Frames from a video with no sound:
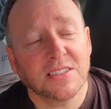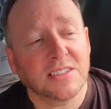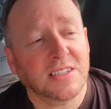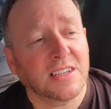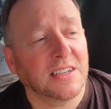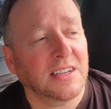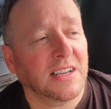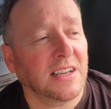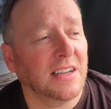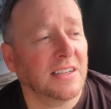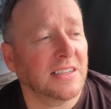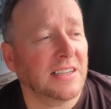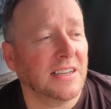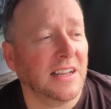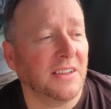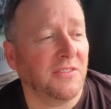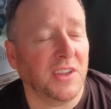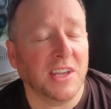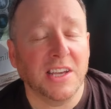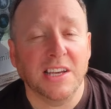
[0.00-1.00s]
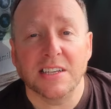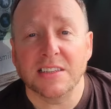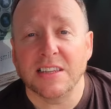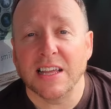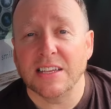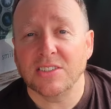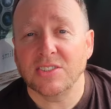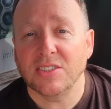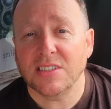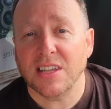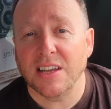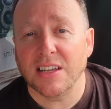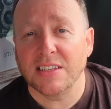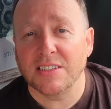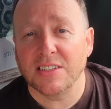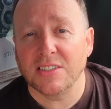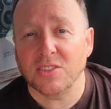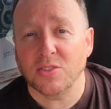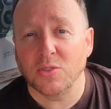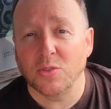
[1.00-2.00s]
She's going to go, I don't know if you heard that, she's
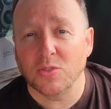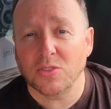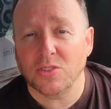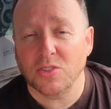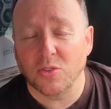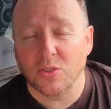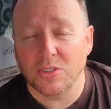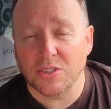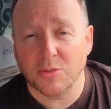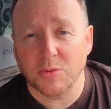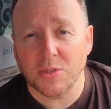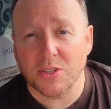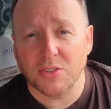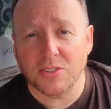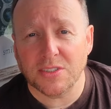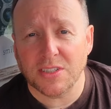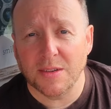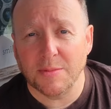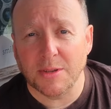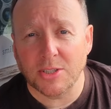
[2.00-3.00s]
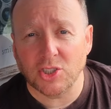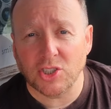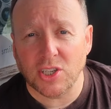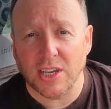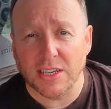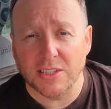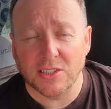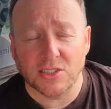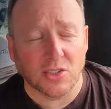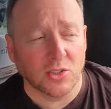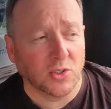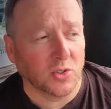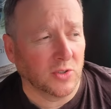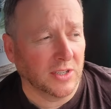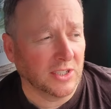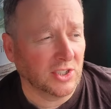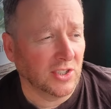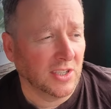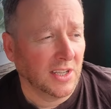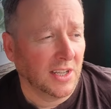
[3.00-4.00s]
going to sort storage because we've got so much shit in
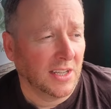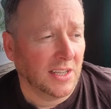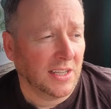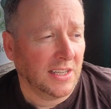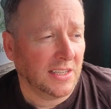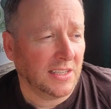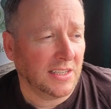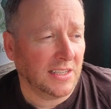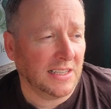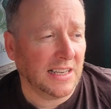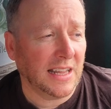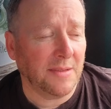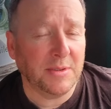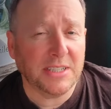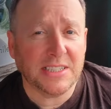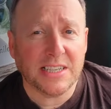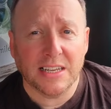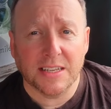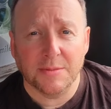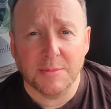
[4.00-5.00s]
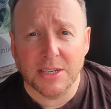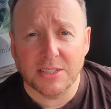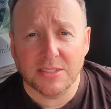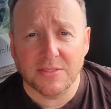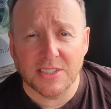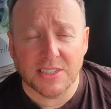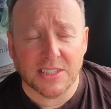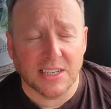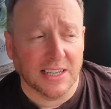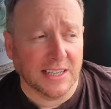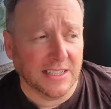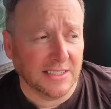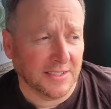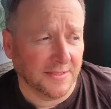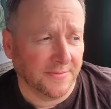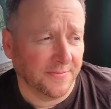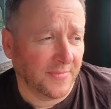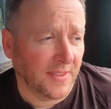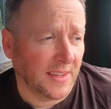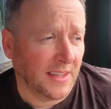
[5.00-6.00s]
storage. Let me tell you, most of it's
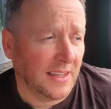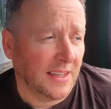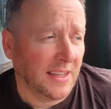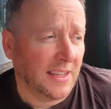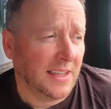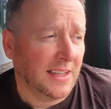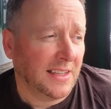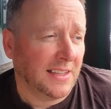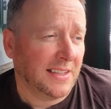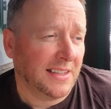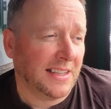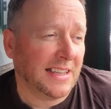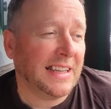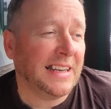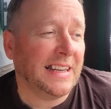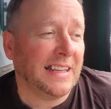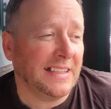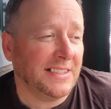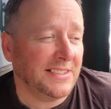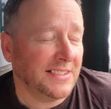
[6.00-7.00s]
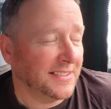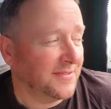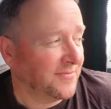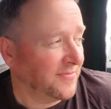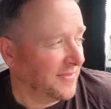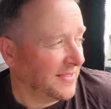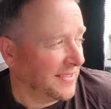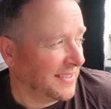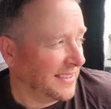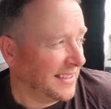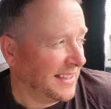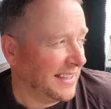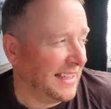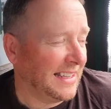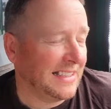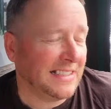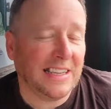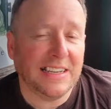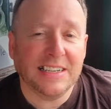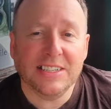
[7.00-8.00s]
Lee's. It is.
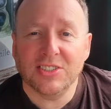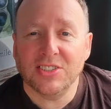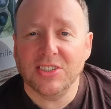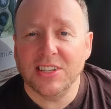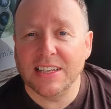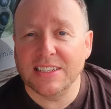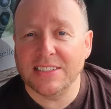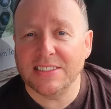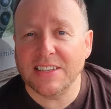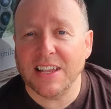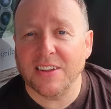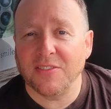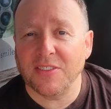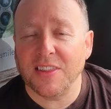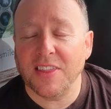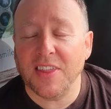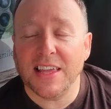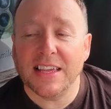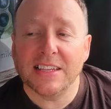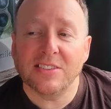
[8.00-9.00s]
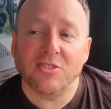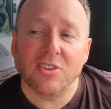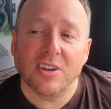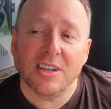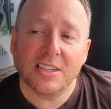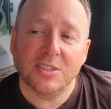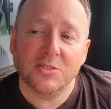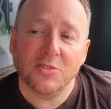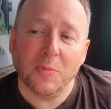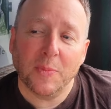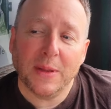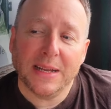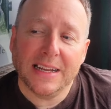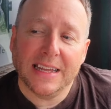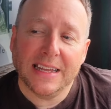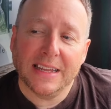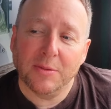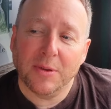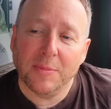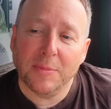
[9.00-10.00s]
It's stuff. The thing is, right, because we've
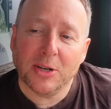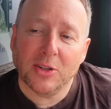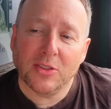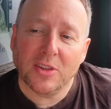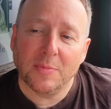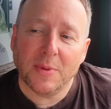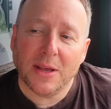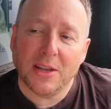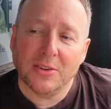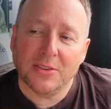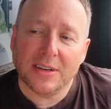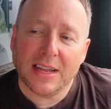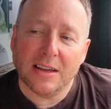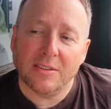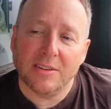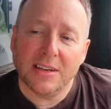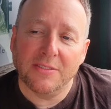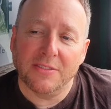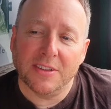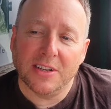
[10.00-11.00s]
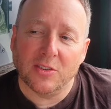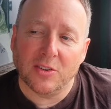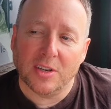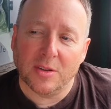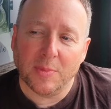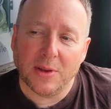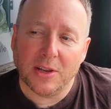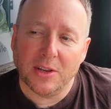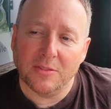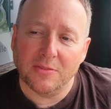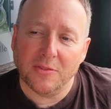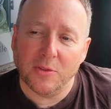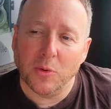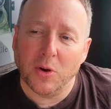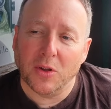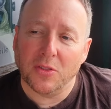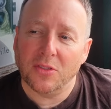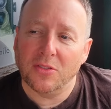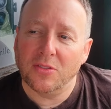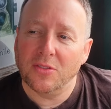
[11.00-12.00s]
been here, we've been on the boat now, living on the boat for
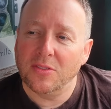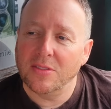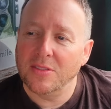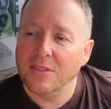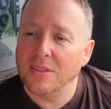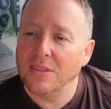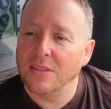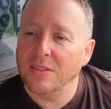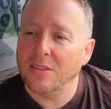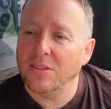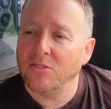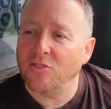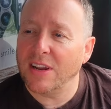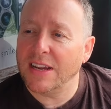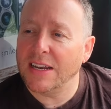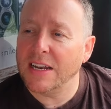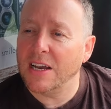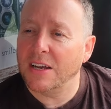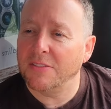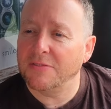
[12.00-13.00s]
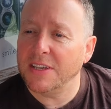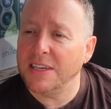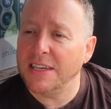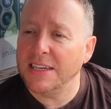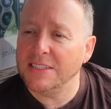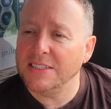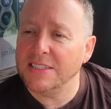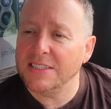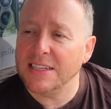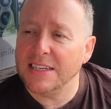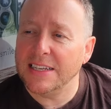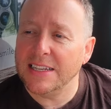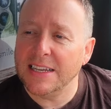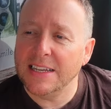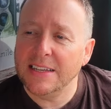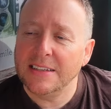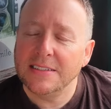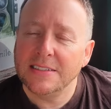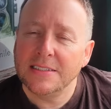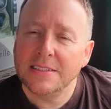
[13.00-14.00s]
what, 3.5 years, is it,
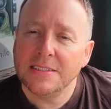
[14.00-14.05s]
Lee?